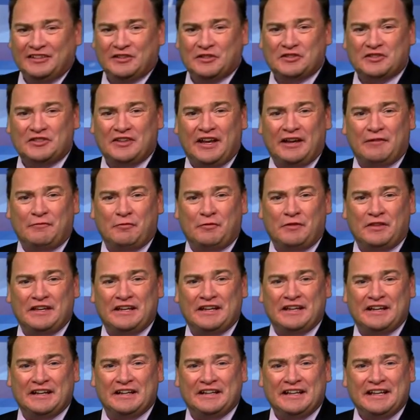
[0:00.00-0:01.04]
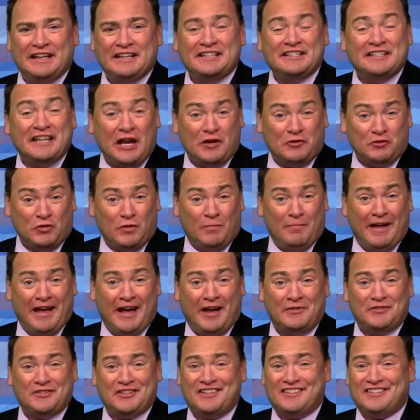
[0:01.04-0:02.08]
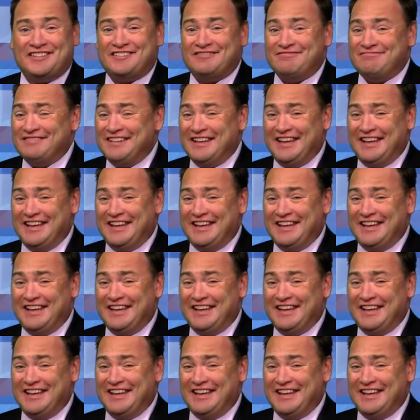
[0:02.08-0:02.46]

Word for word: looks like for the uh, central mountains,